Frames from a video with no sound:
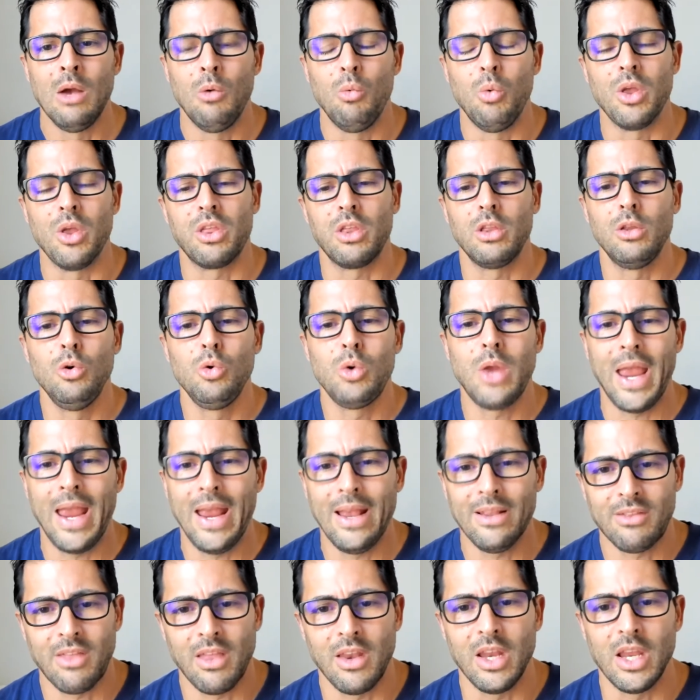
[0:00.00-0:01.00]
With Luke
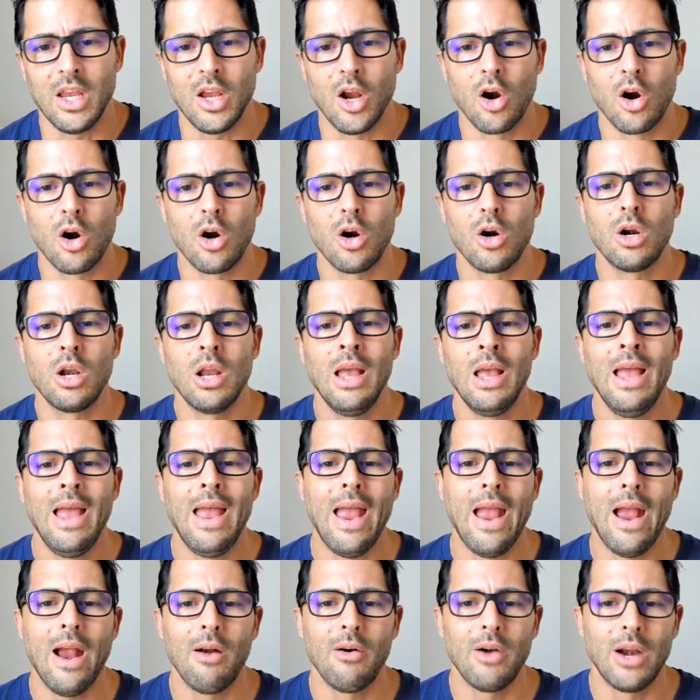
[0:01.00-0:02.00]
Anthony hurt,
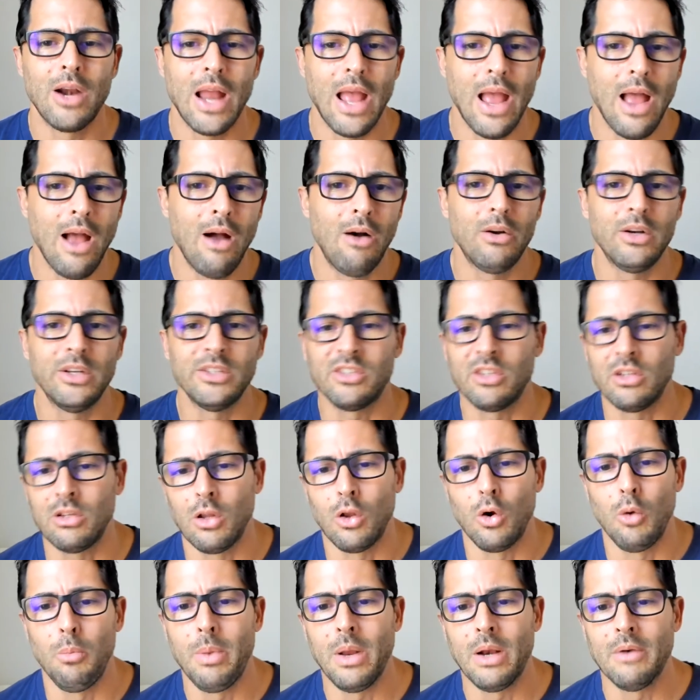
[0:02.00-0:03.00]
Aaron Allen is a
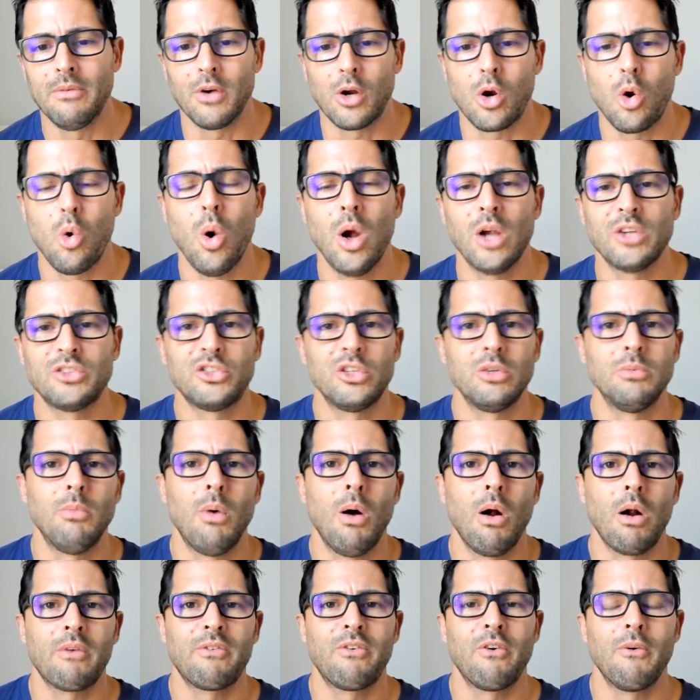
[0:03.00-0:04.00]
little bit of a question
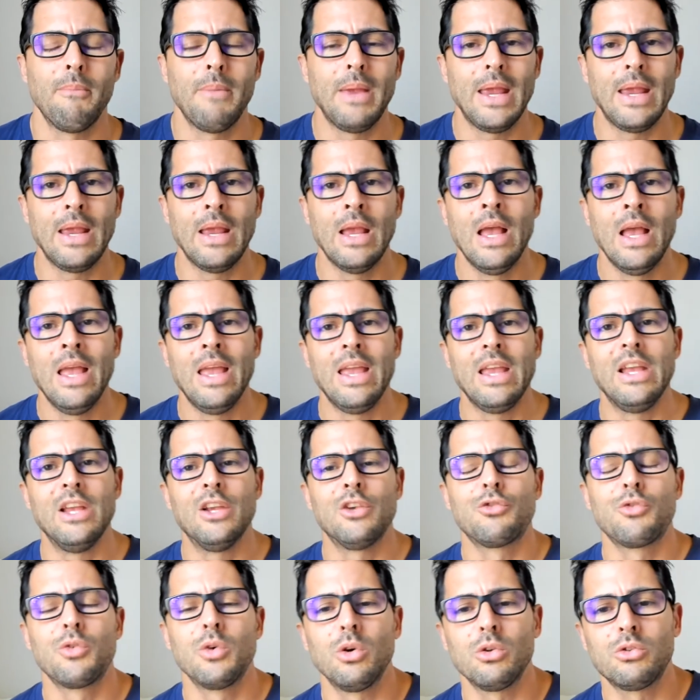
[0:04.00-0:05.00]
mark for me.
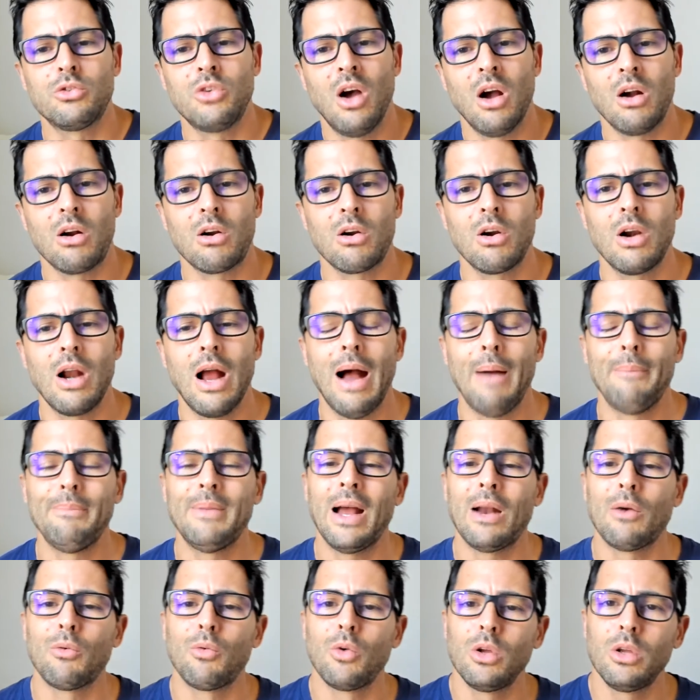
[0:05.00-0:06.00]
Israel Tucker, I'm
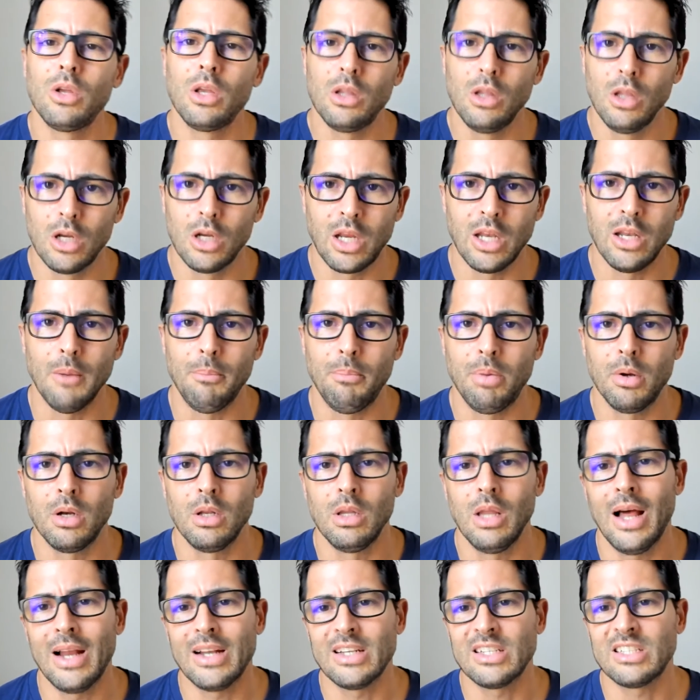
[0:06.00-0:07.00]
not really looking to put a
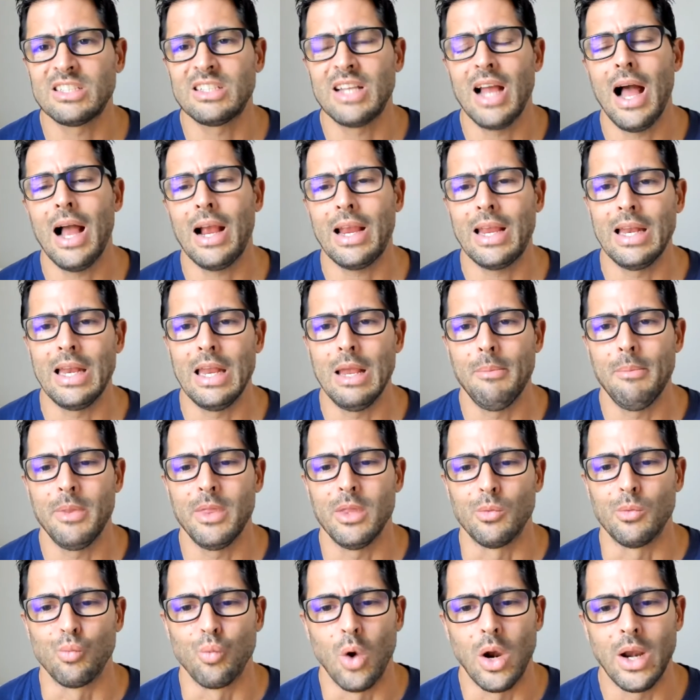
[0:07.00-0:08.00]
lot of stock in him in
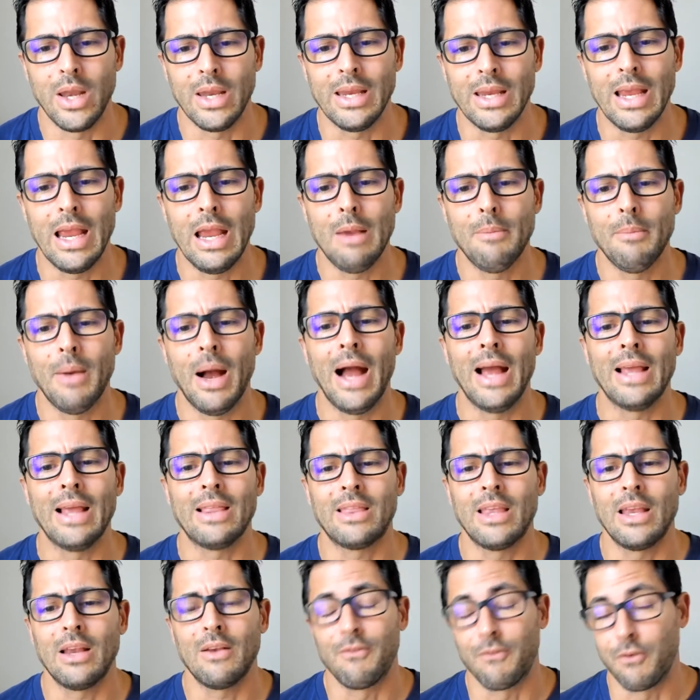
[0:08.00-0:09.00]
the running game. I
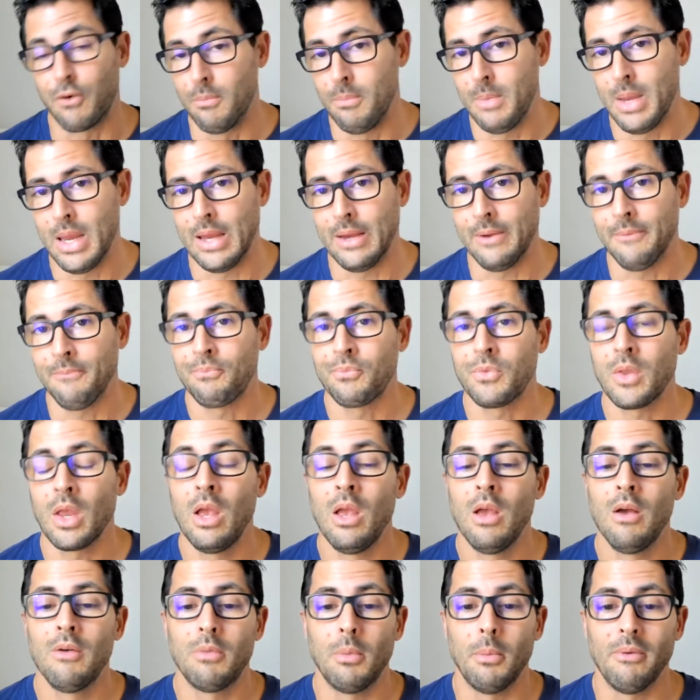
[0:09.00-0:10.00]
think for me,
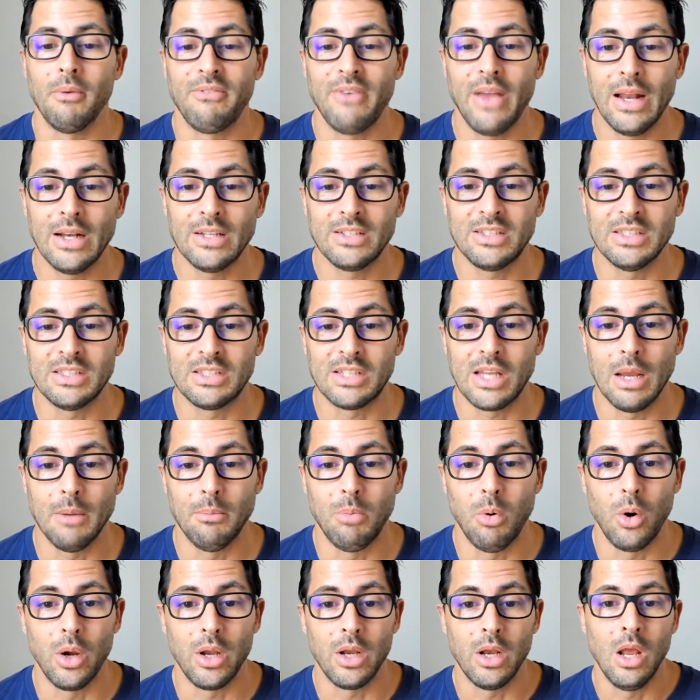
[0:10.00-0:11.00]
from a fantasy
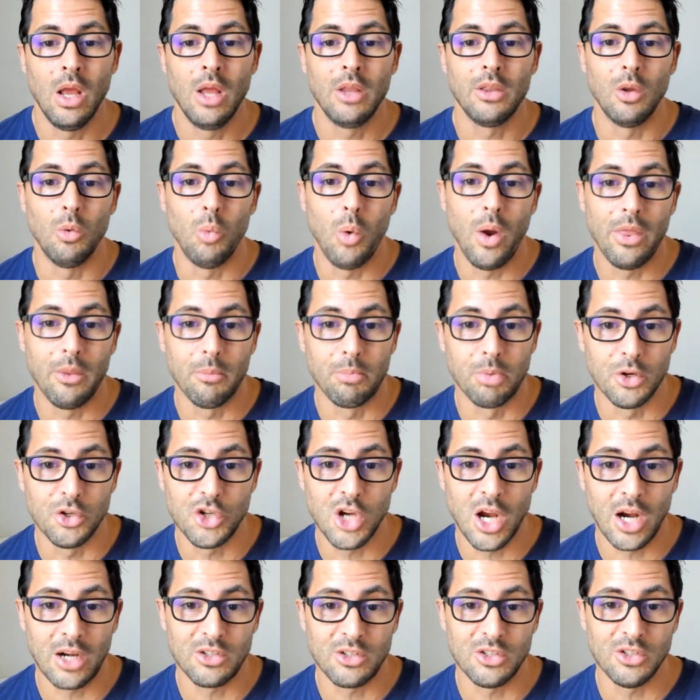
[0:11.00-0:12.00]
standpoint, the way the
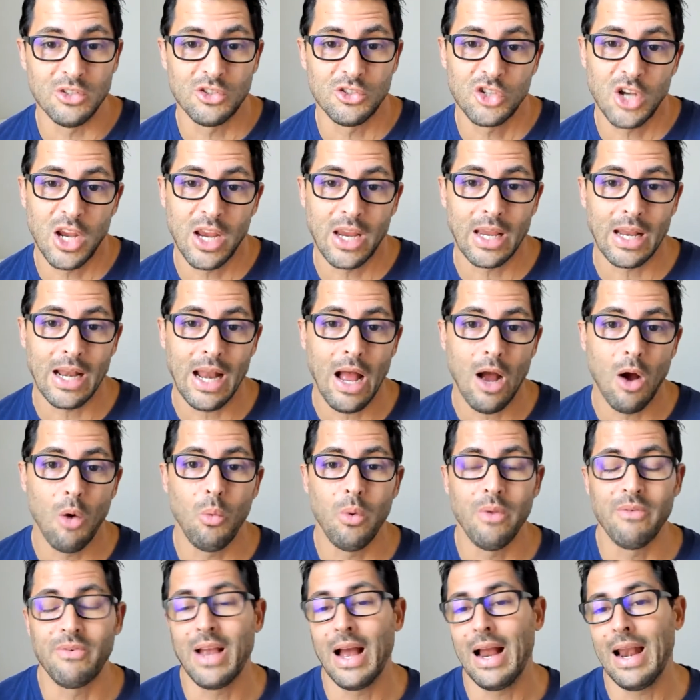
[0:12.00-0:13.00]
projection's shaken out,
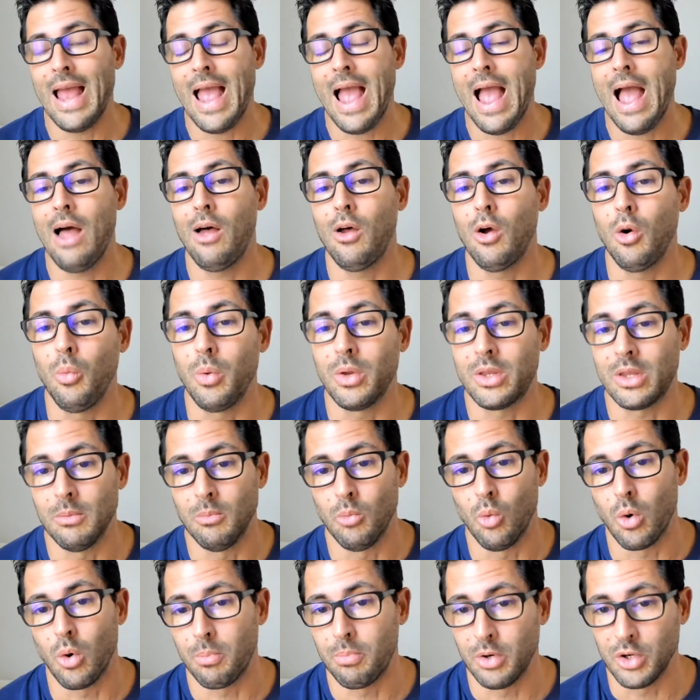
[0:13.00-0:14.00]
we've got Allen with the
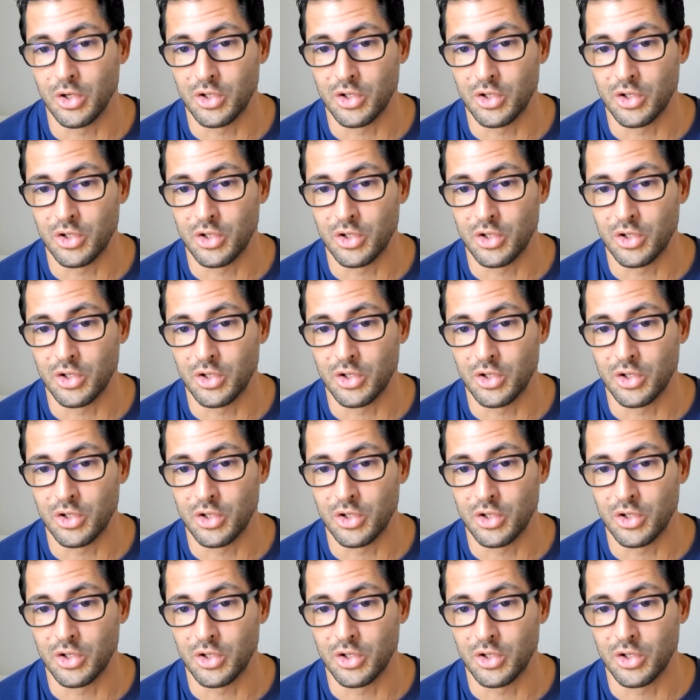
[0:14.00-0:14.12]
more